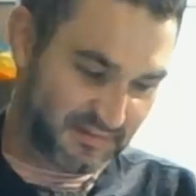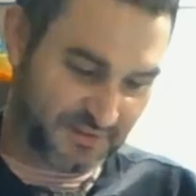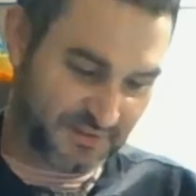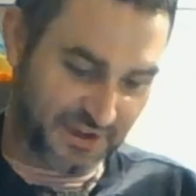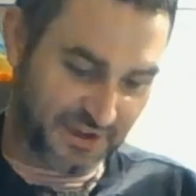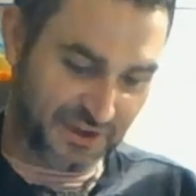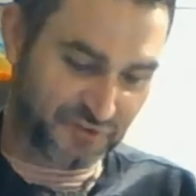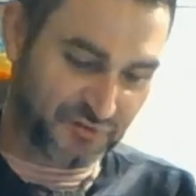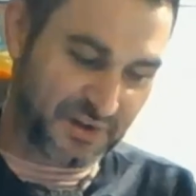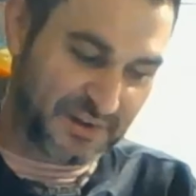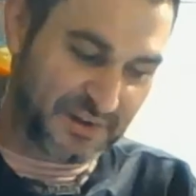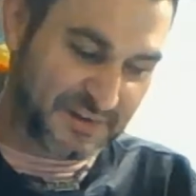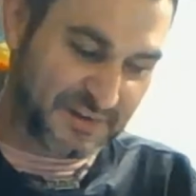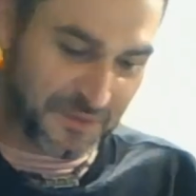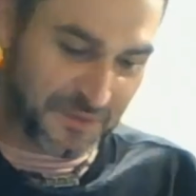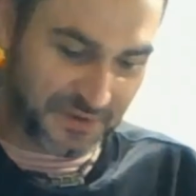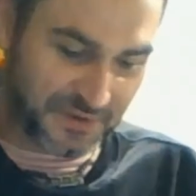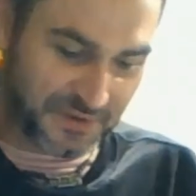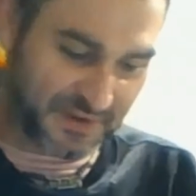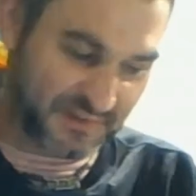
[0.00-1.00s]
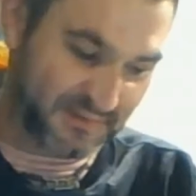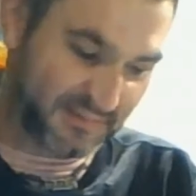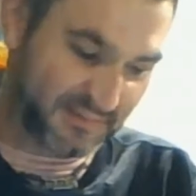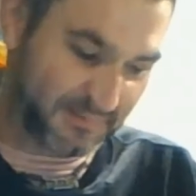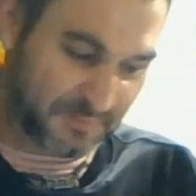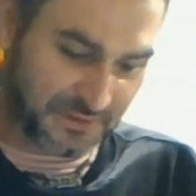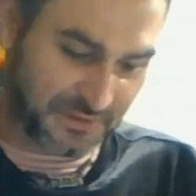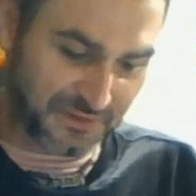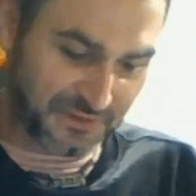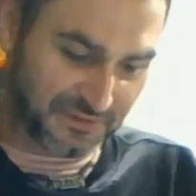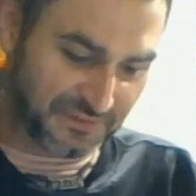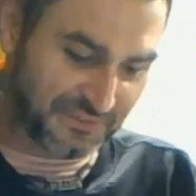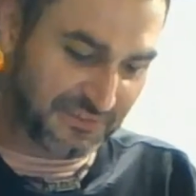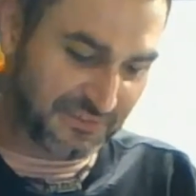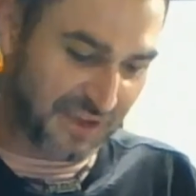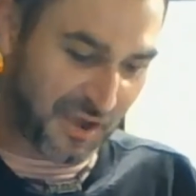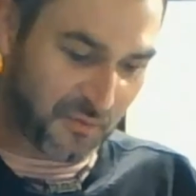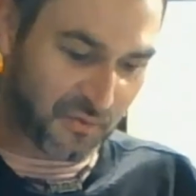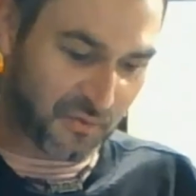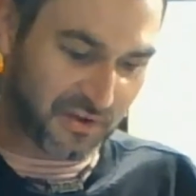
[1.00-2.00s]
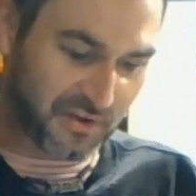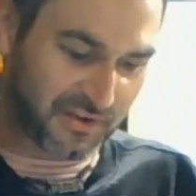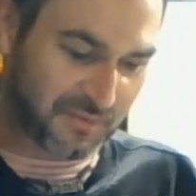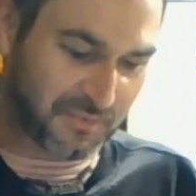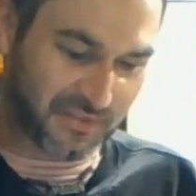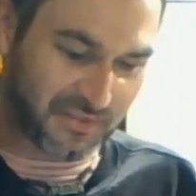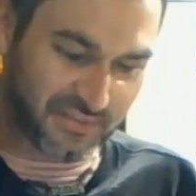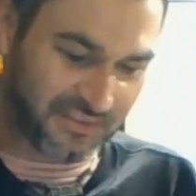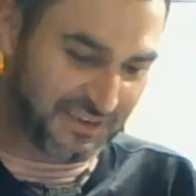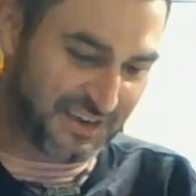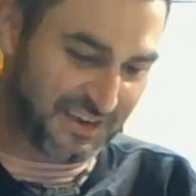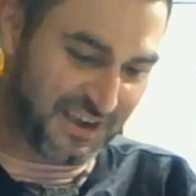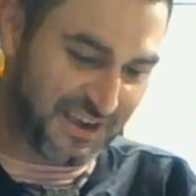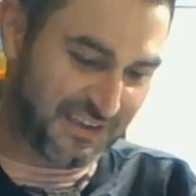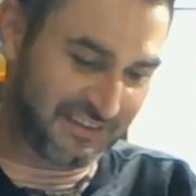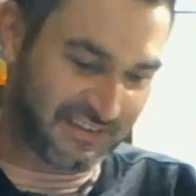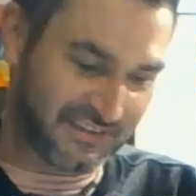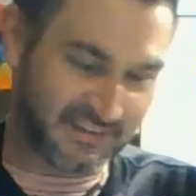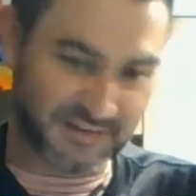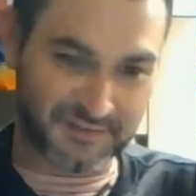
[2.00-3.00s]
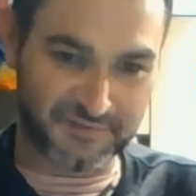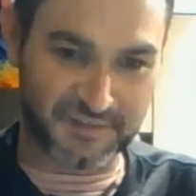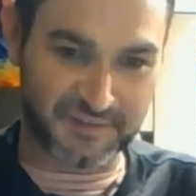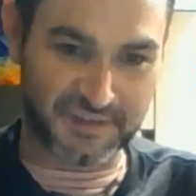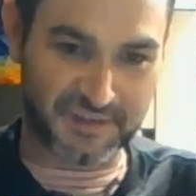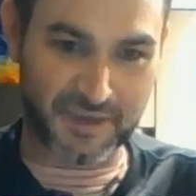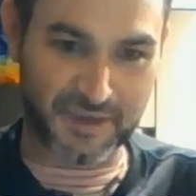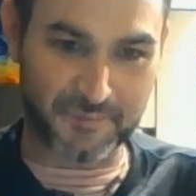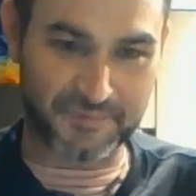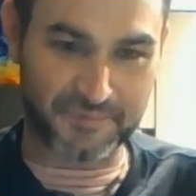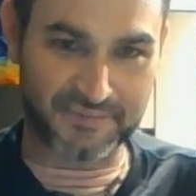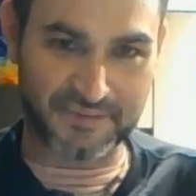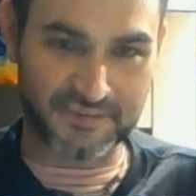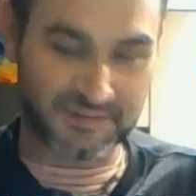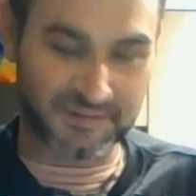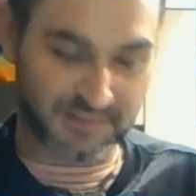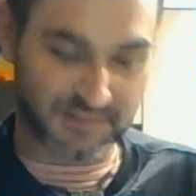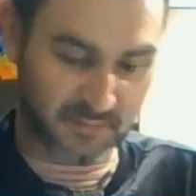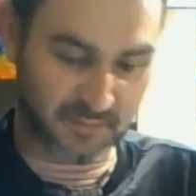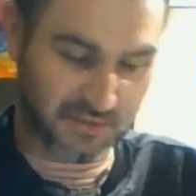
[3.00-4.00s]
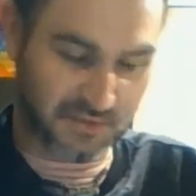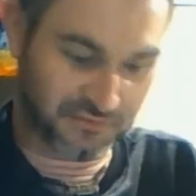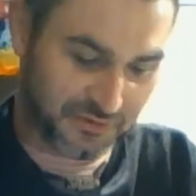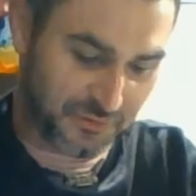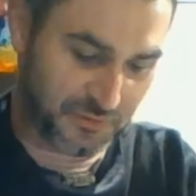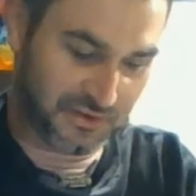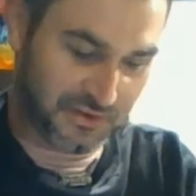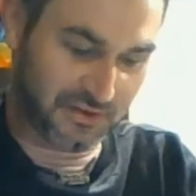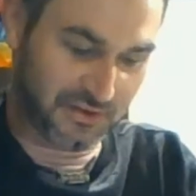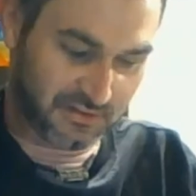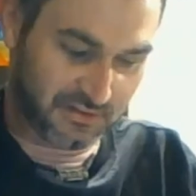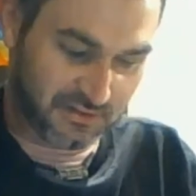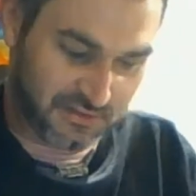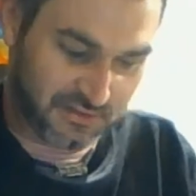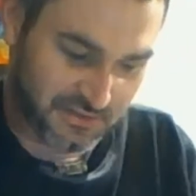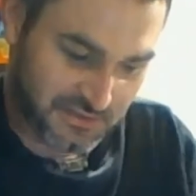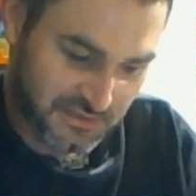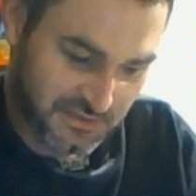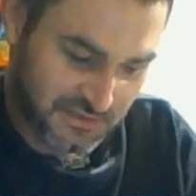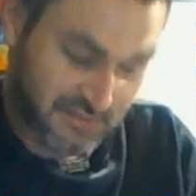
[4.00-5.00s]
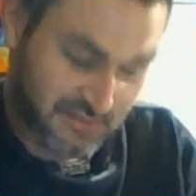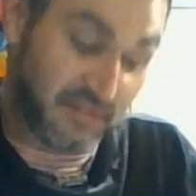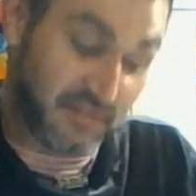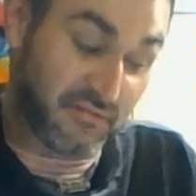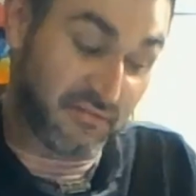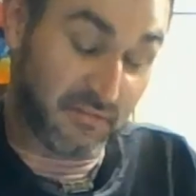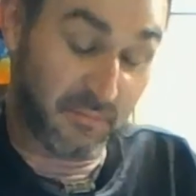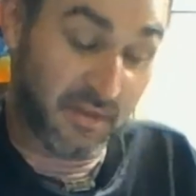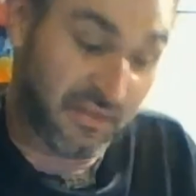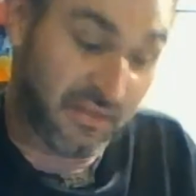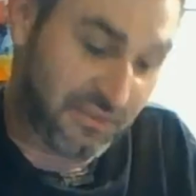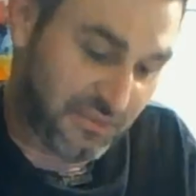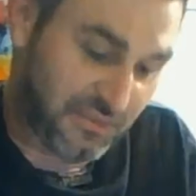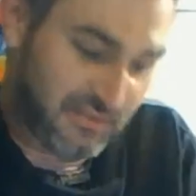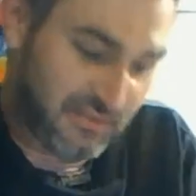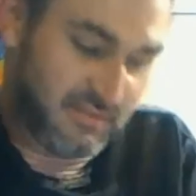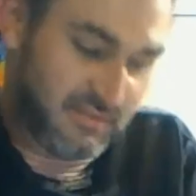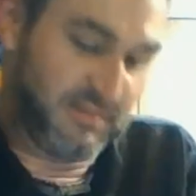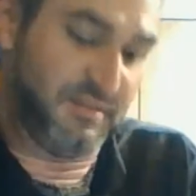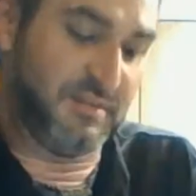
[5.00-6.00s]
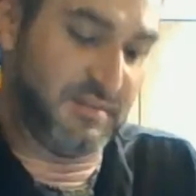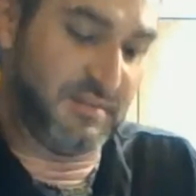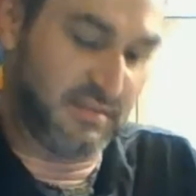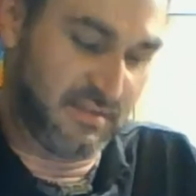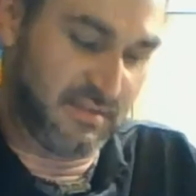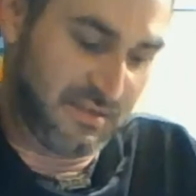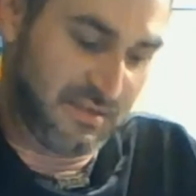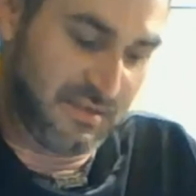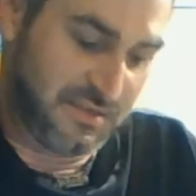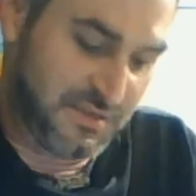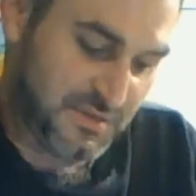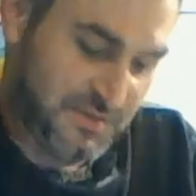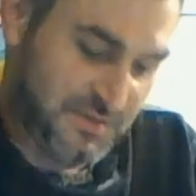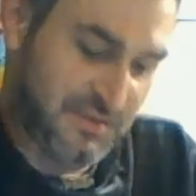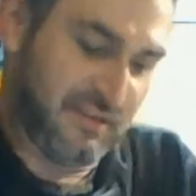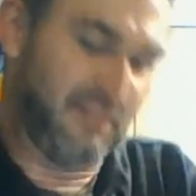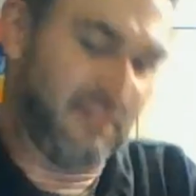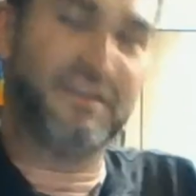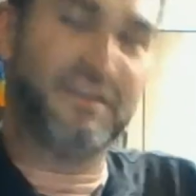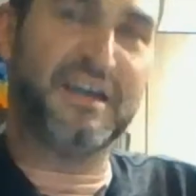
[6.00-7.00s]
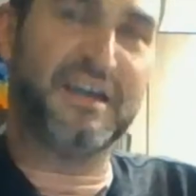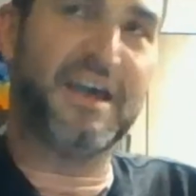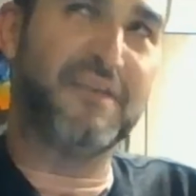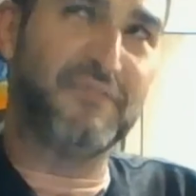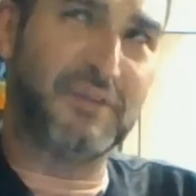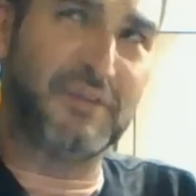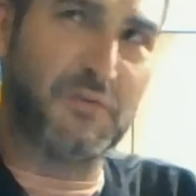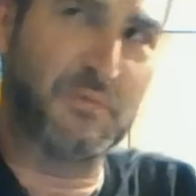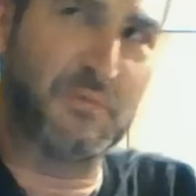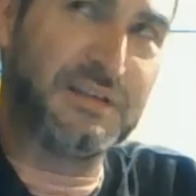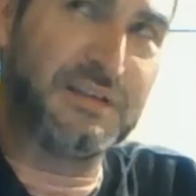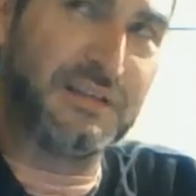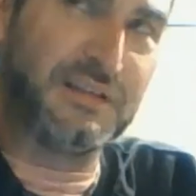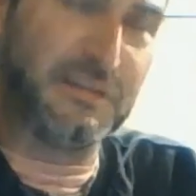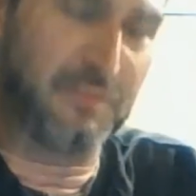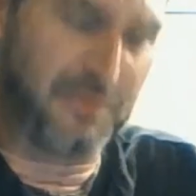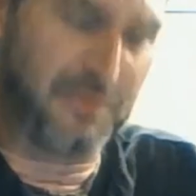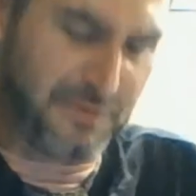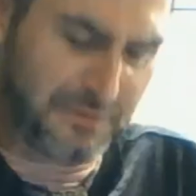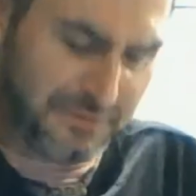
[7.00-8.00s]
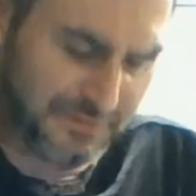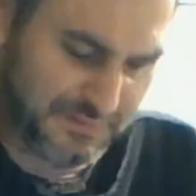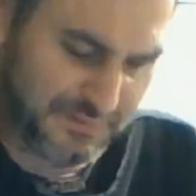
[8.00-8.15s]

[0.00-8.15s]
I tried not paying these bills and stopped working, but then oddly enough, they kept sending them every week, or every month. I don't think I have any weekly bills.